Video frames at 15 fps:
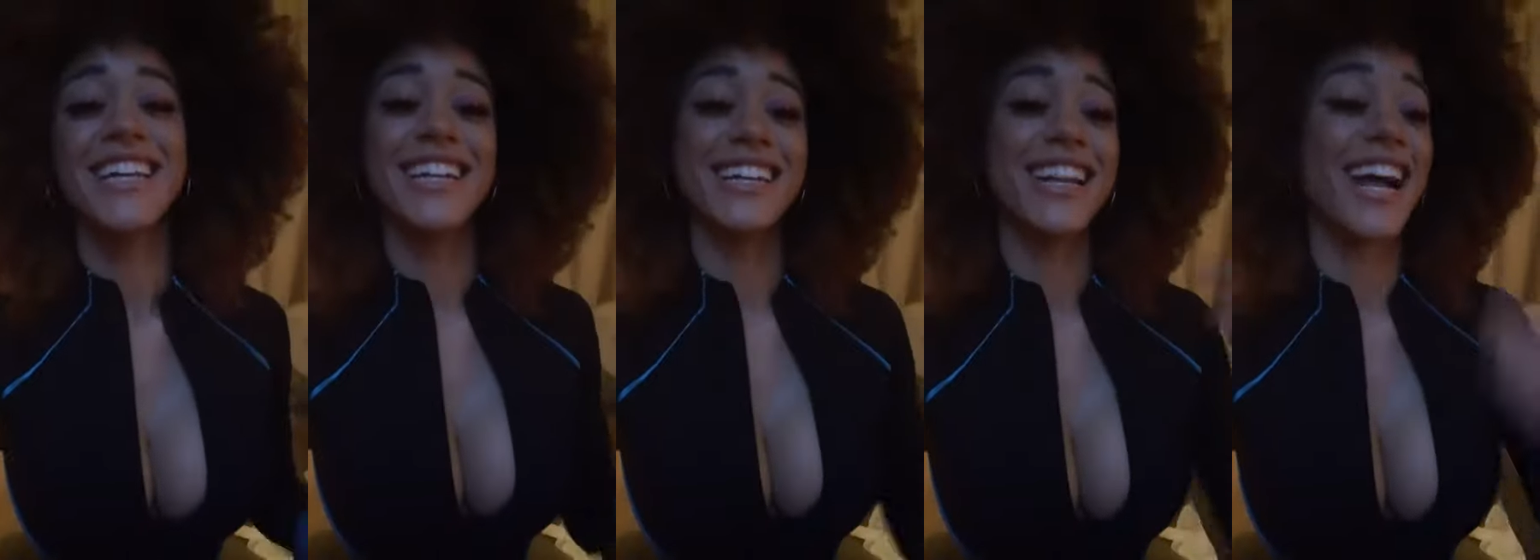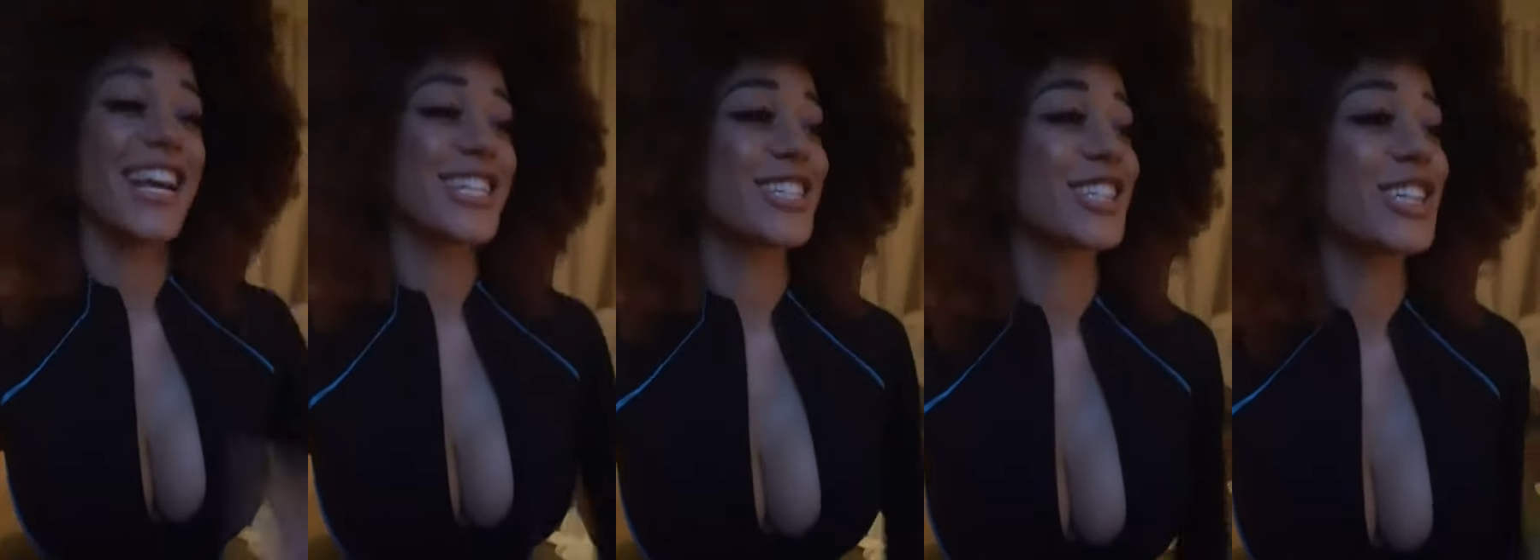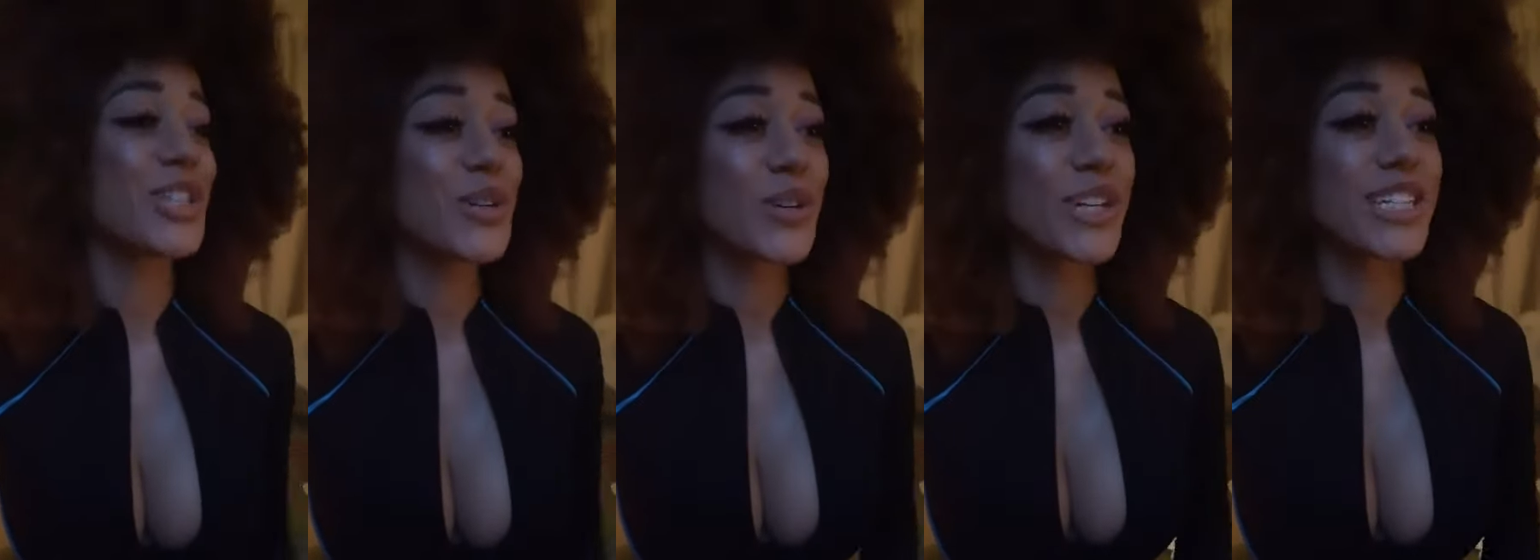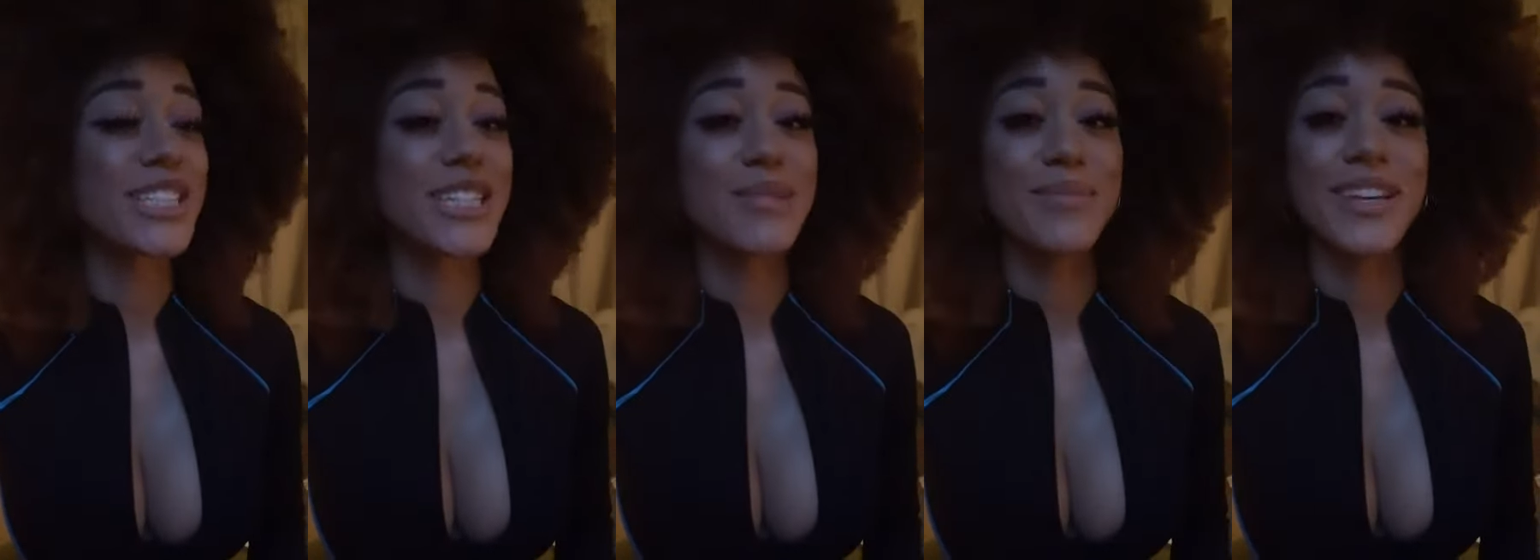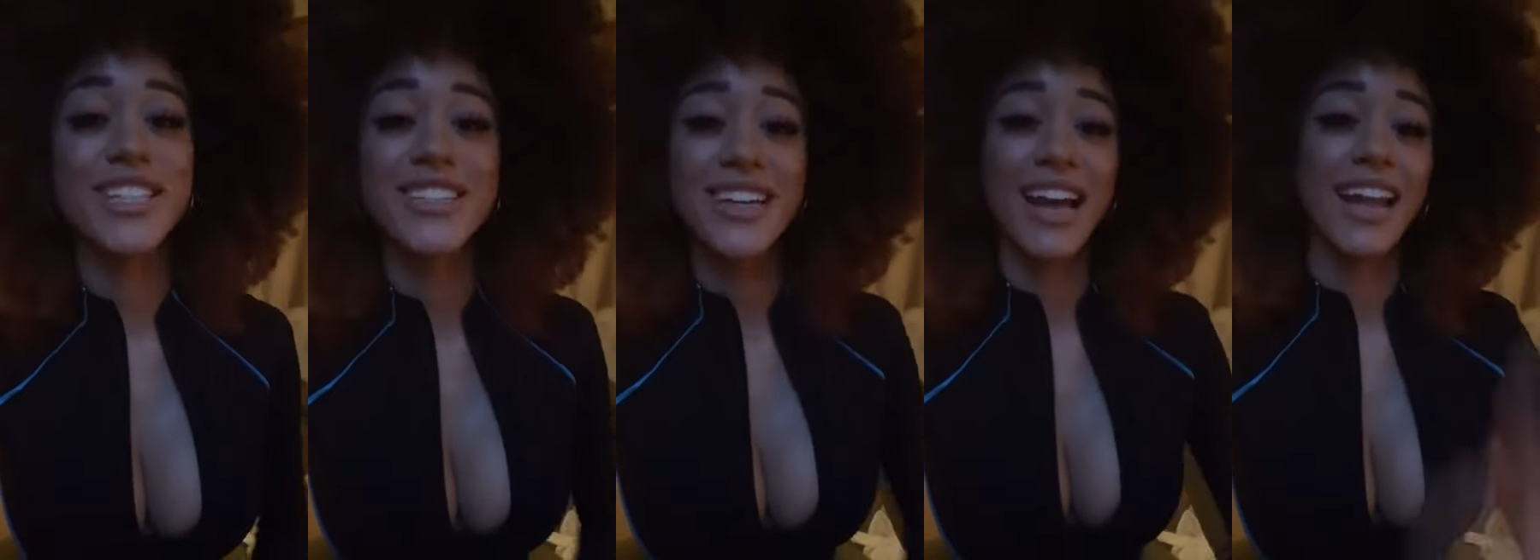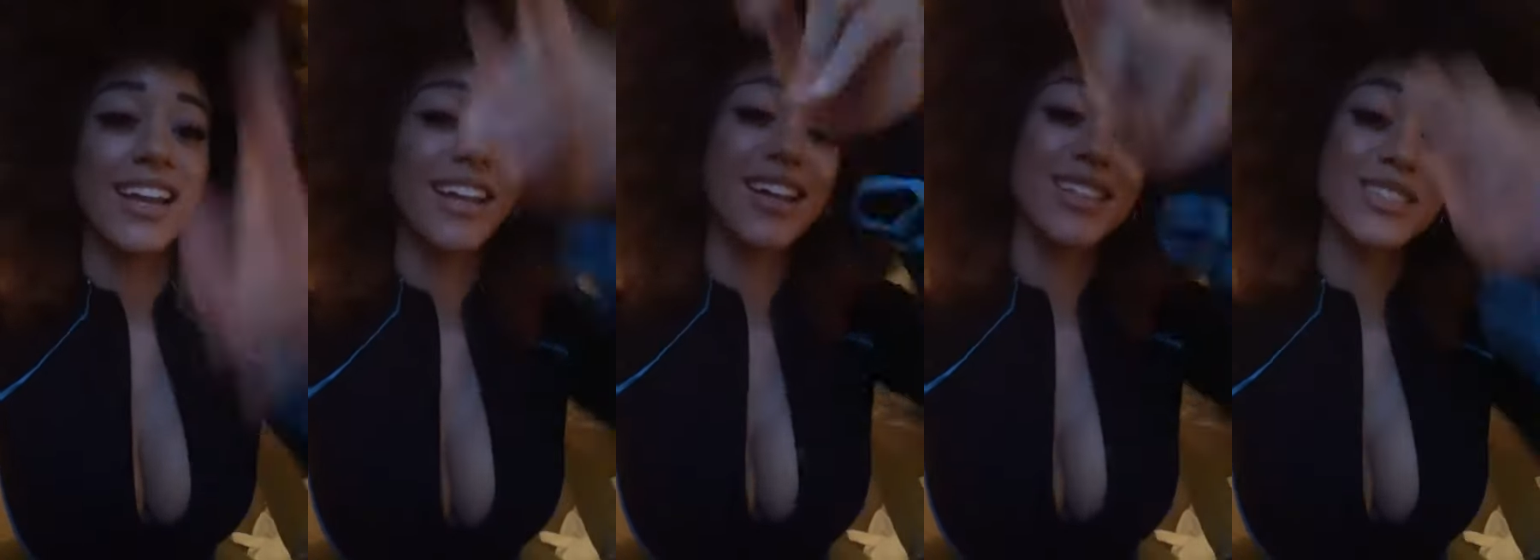You're now during quarantine, bitch. You got
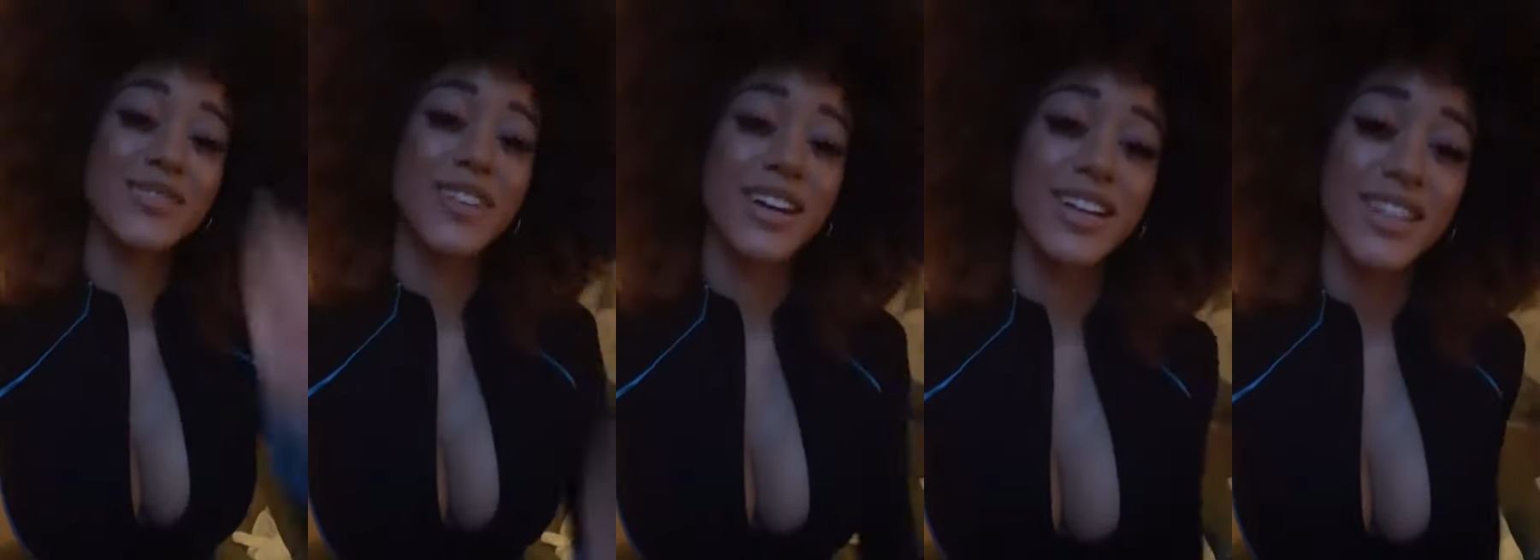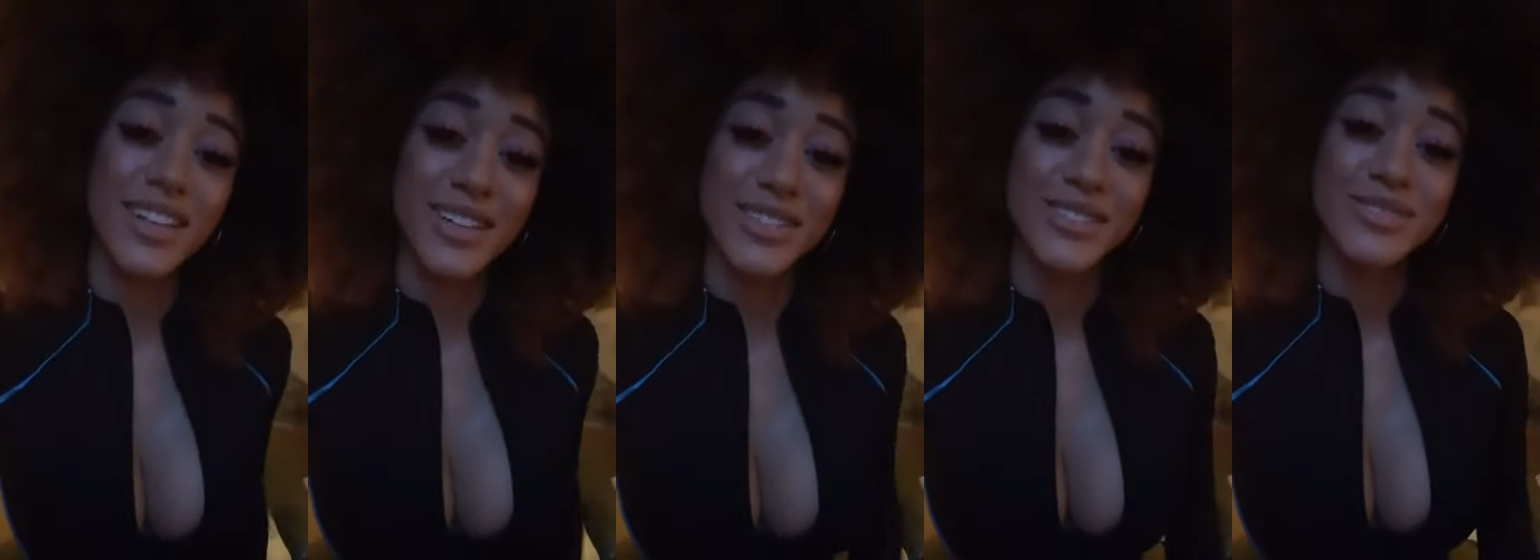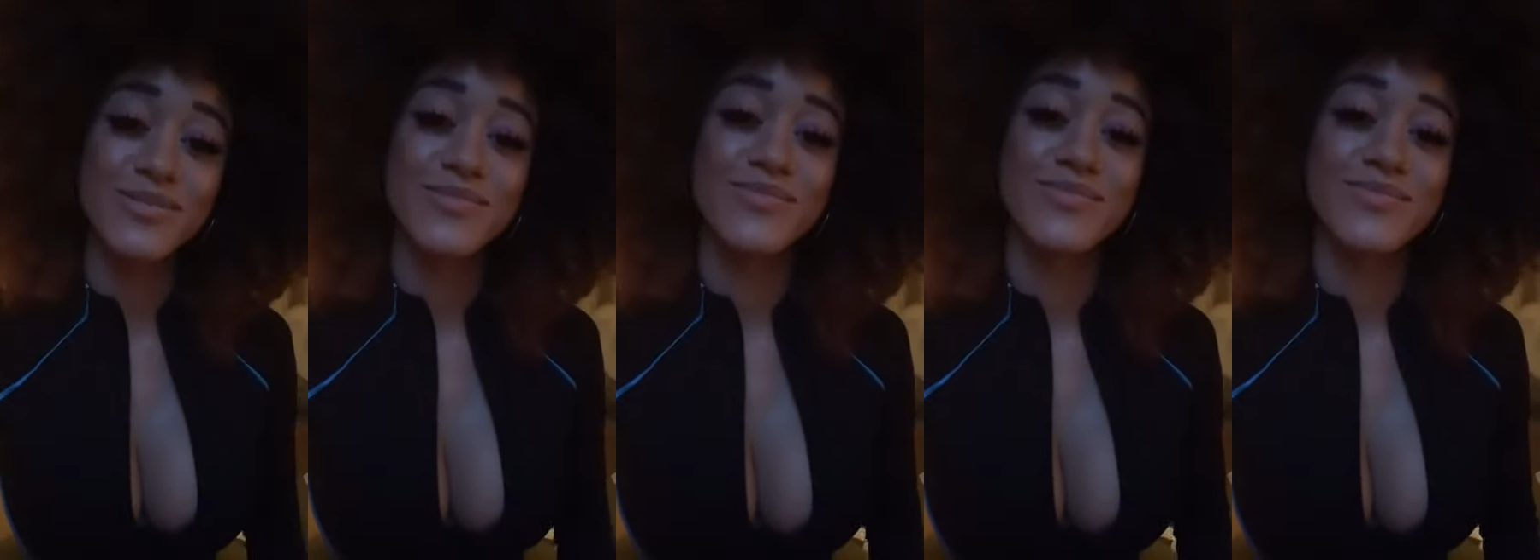nothing else to fucking do.